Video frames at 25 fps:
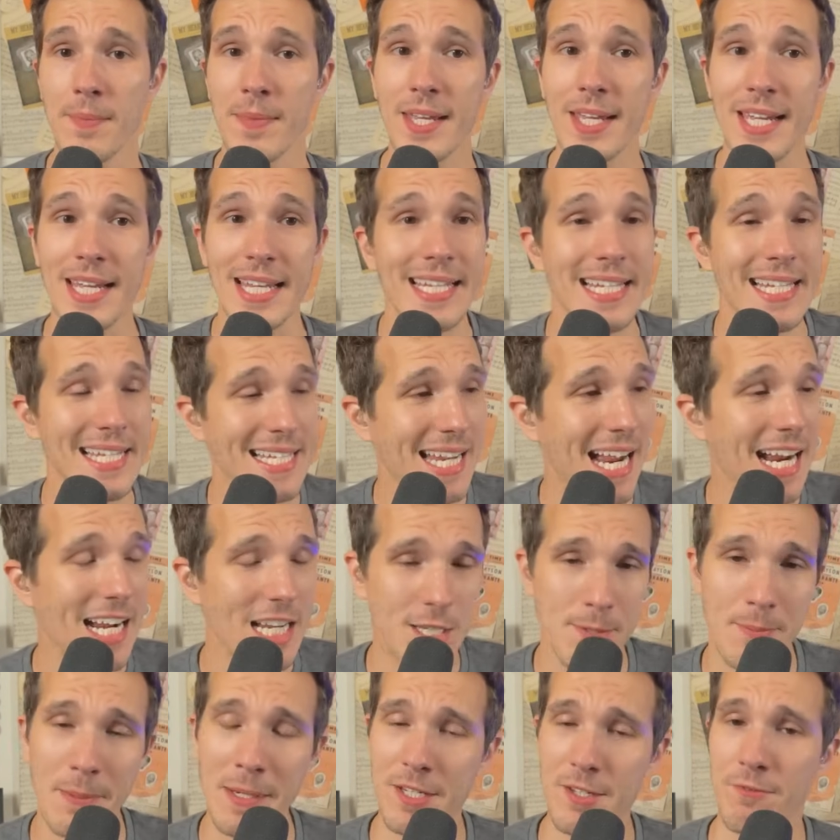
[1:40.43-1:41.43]
this kind of
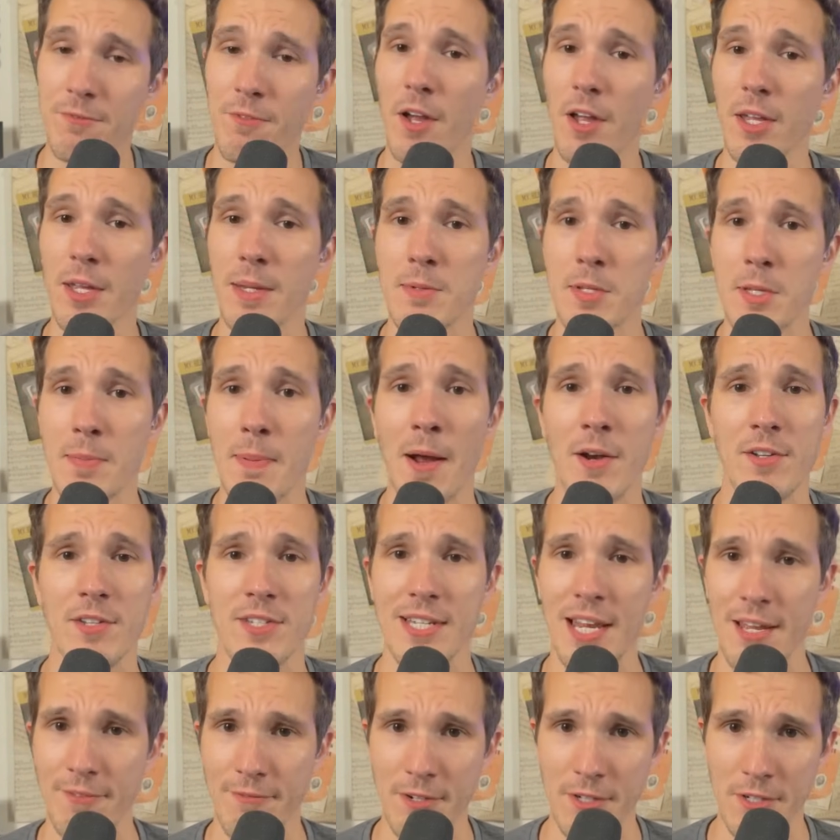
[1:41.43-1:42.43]
speaks volumes about
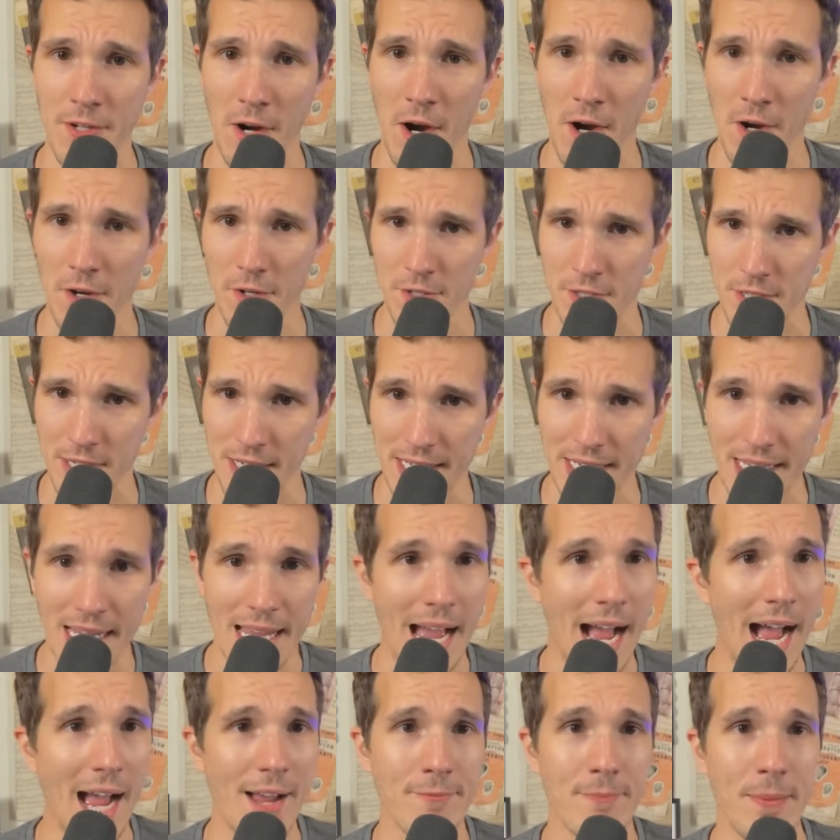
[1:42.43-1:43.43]
Stephen Carlson.
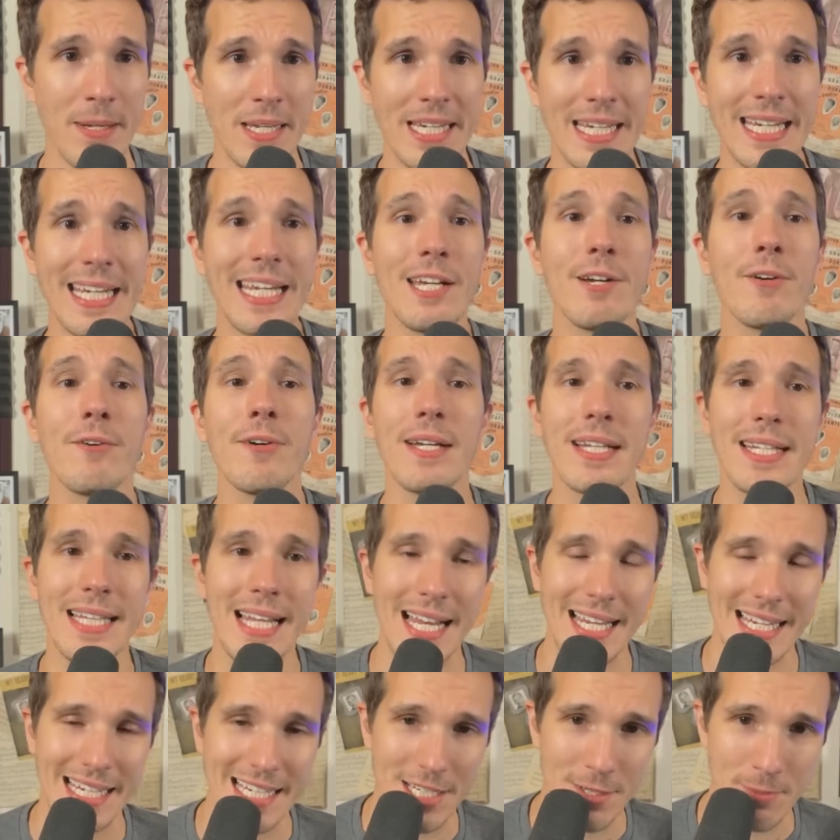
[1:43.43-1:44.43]
I've been hearing that
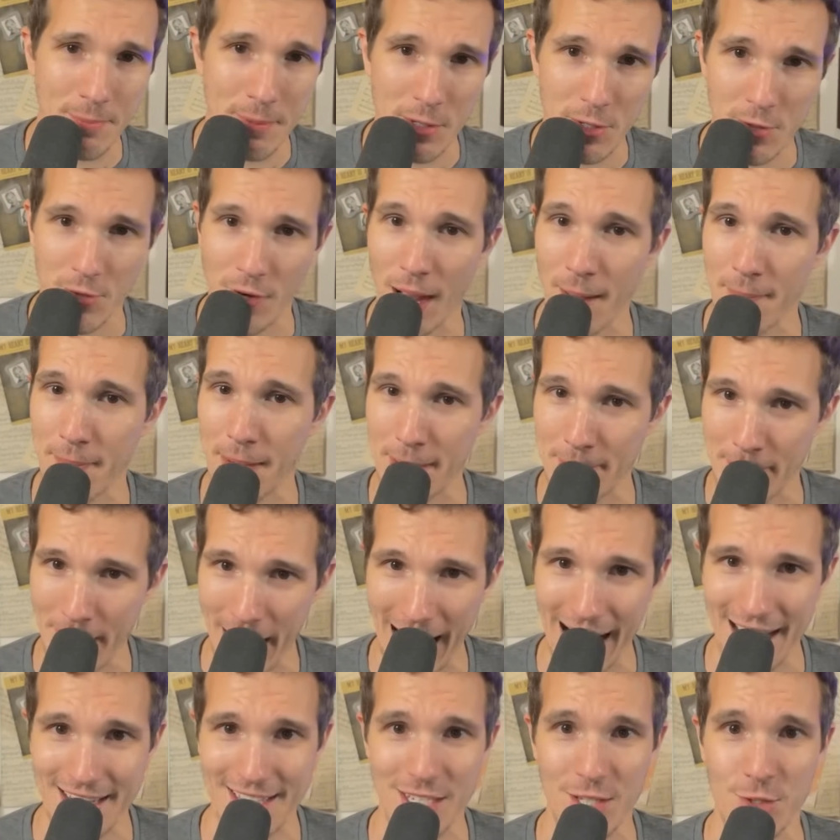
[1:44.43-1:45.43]
he's been dropping
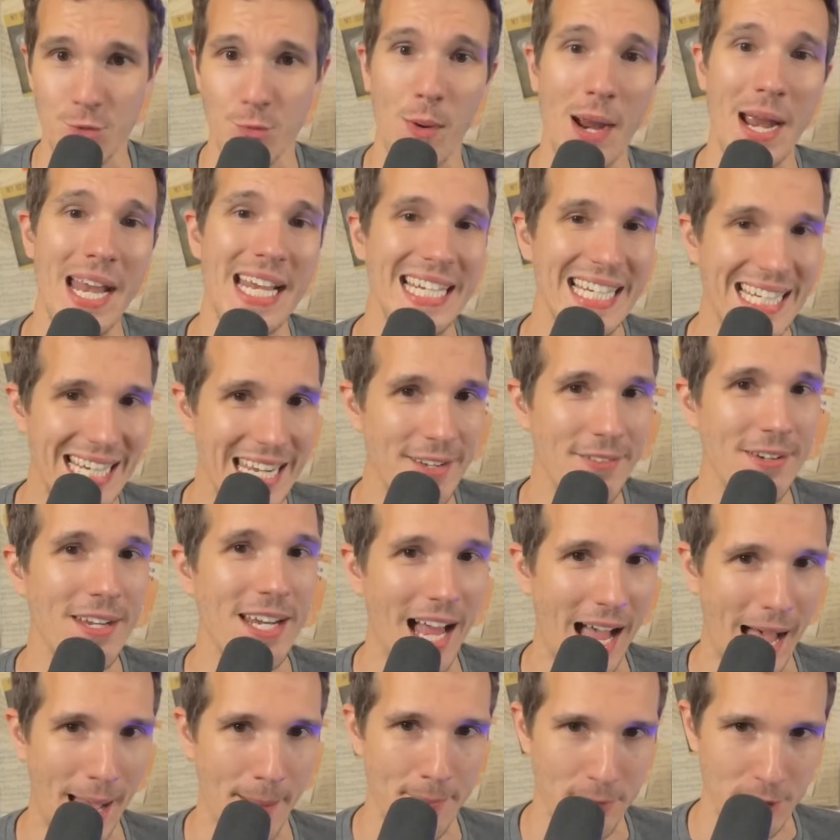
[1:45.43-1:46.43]
passes when given
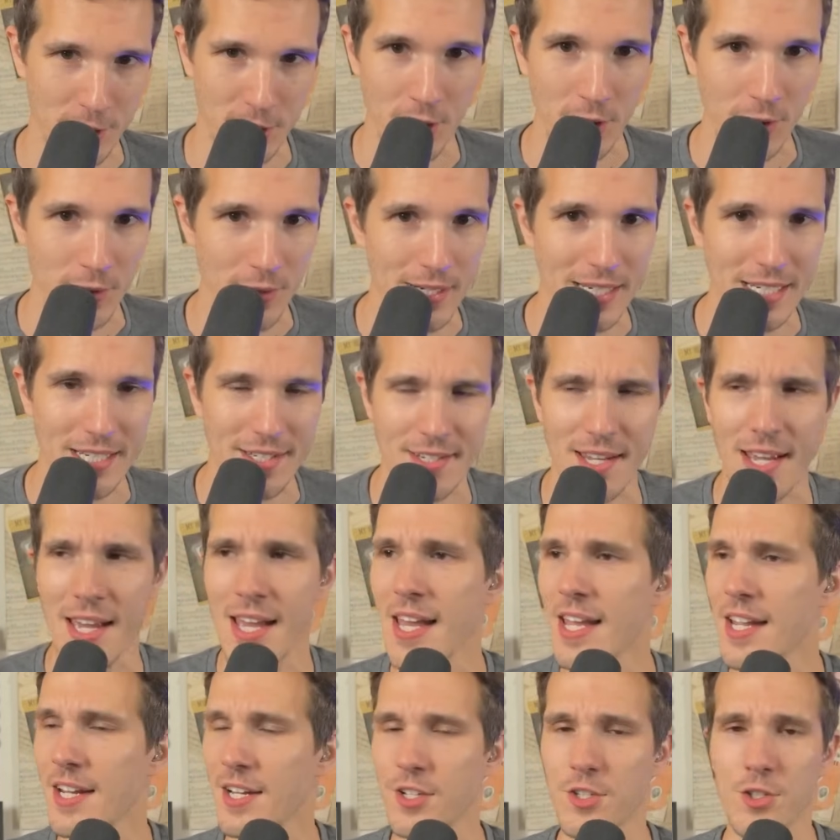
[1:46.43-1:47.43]
opportunities
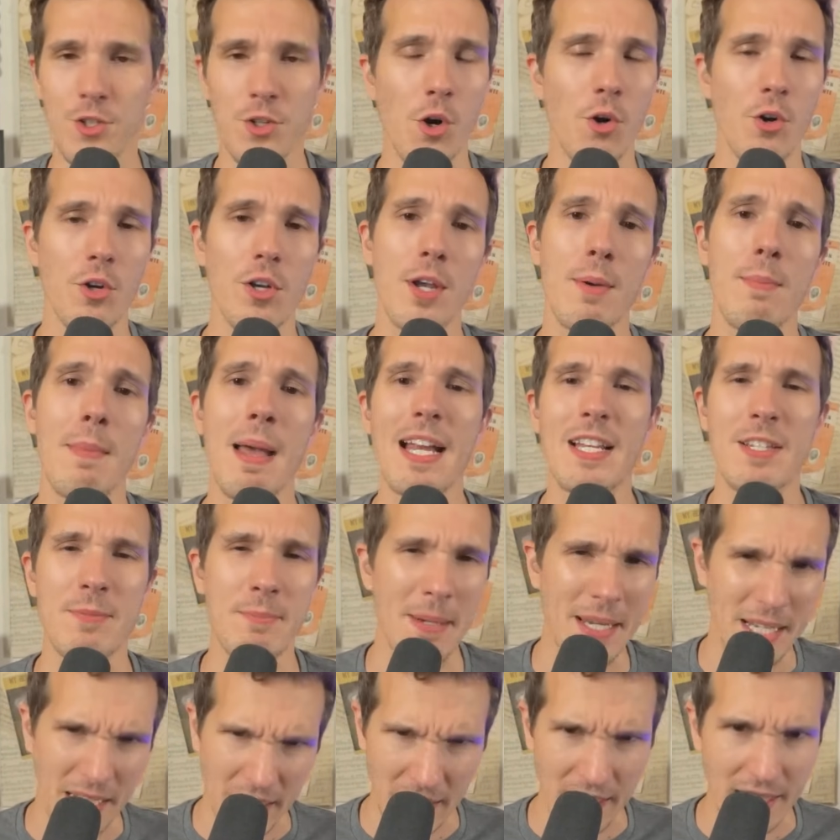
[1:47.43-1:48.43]
because Cole Kmet's been
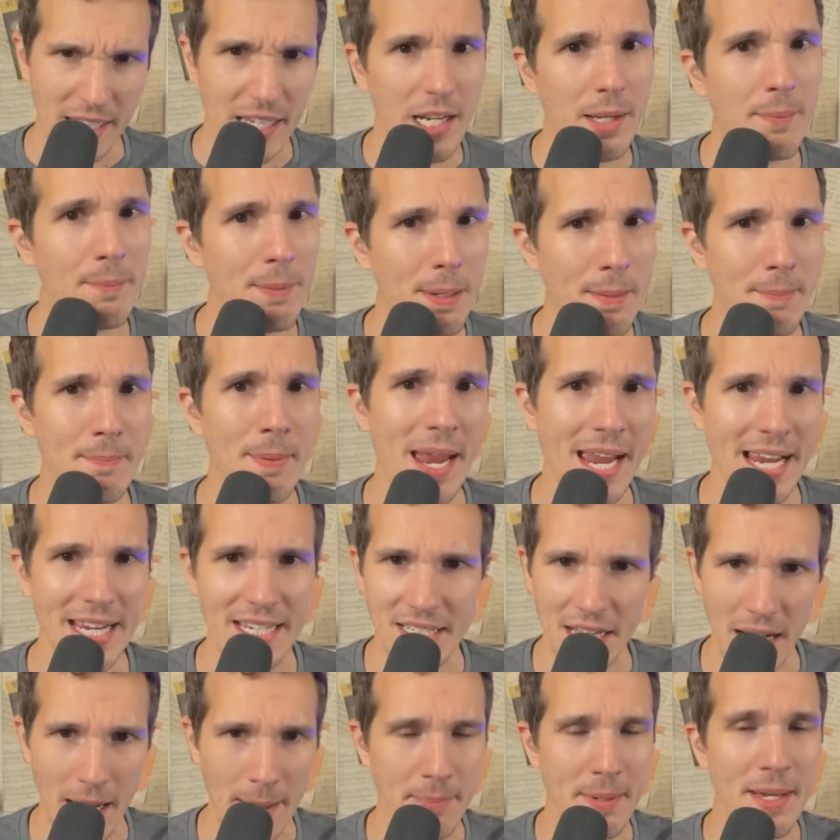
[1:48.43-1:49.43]
a little bit banged
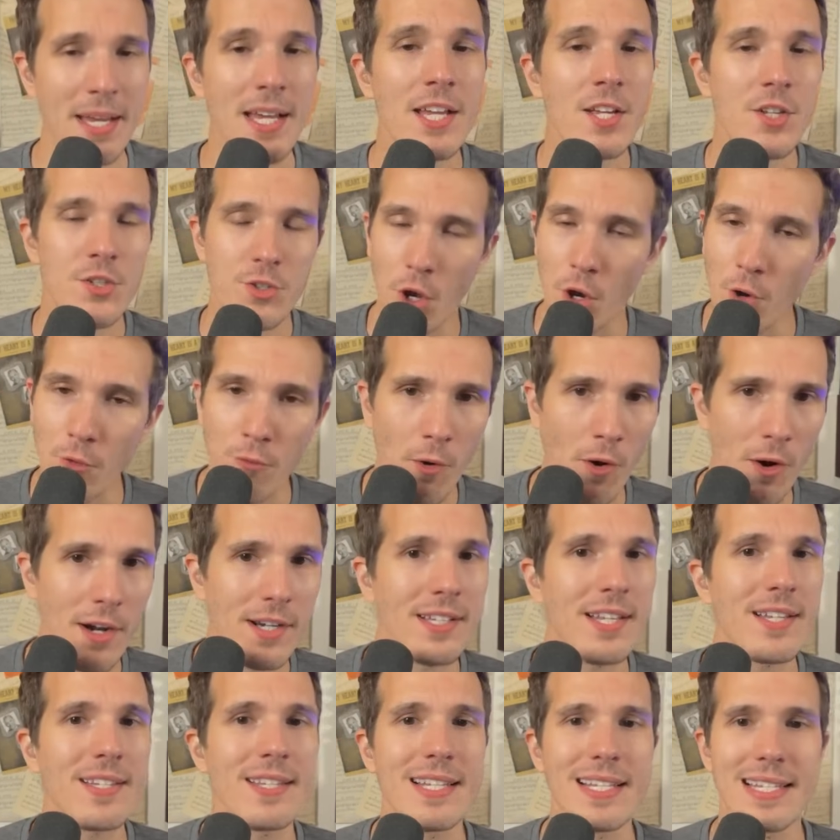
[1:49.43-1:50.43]
up. So far, it
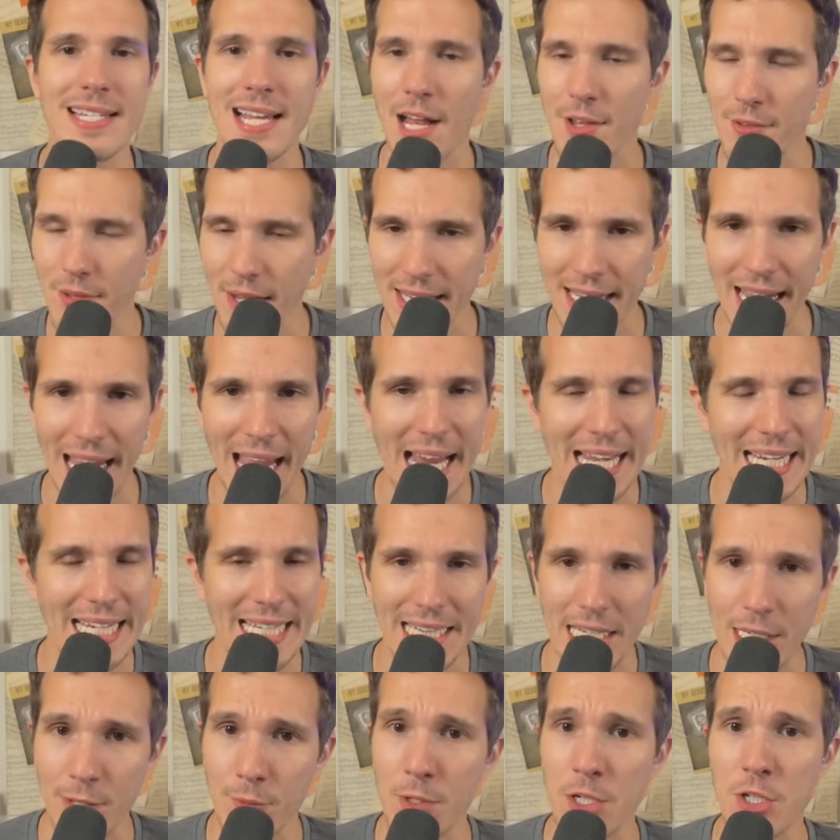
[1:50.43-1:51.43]
doesn't sound like
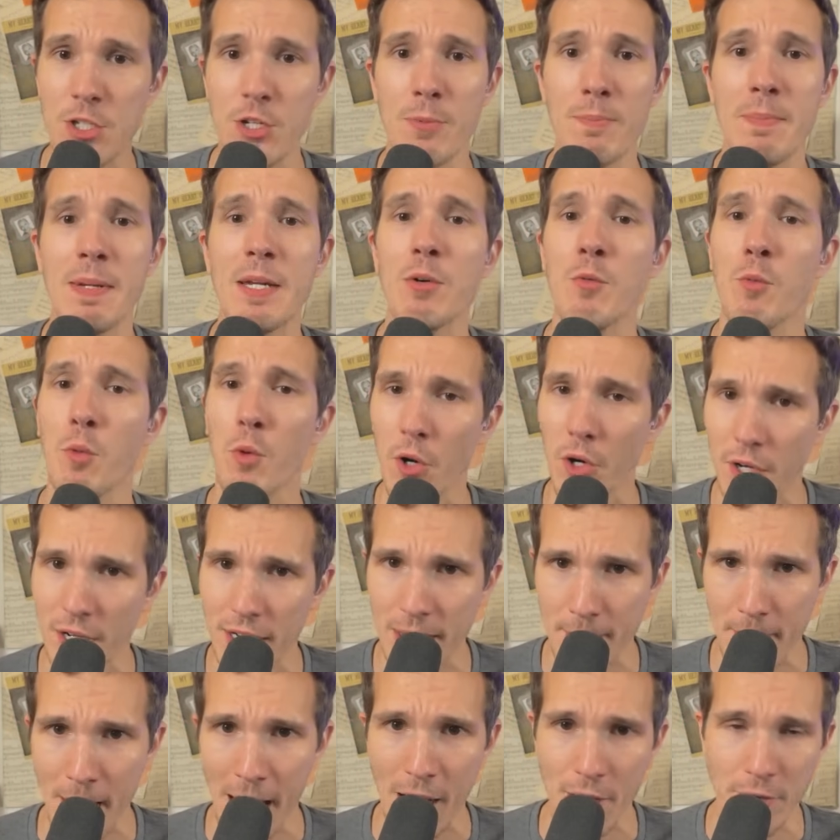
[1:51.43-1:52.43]
anything we should be worried
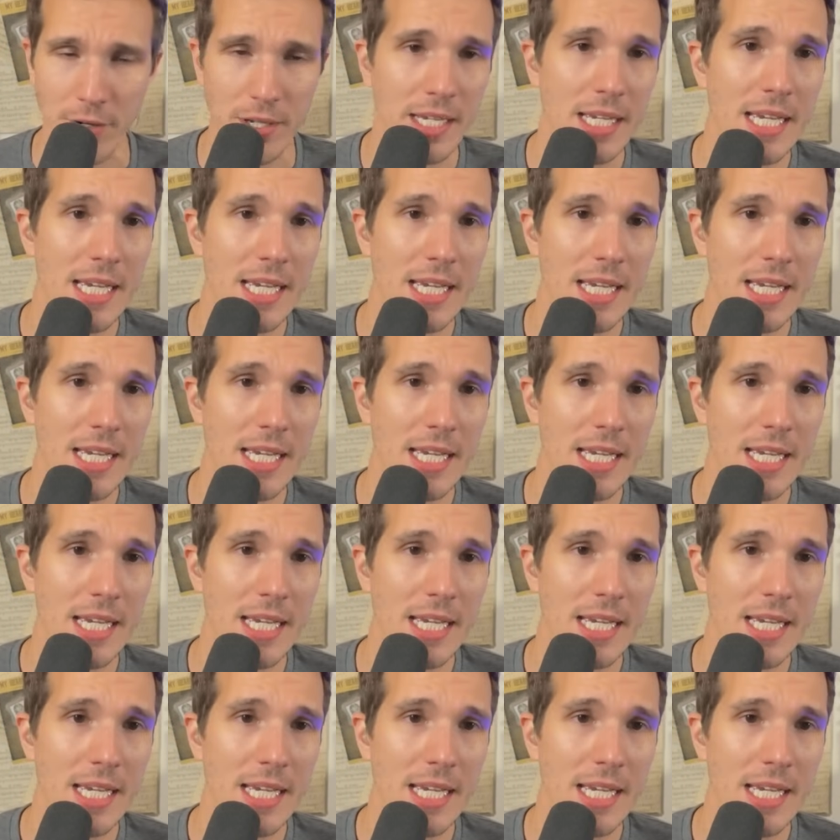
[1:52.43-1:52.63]
about.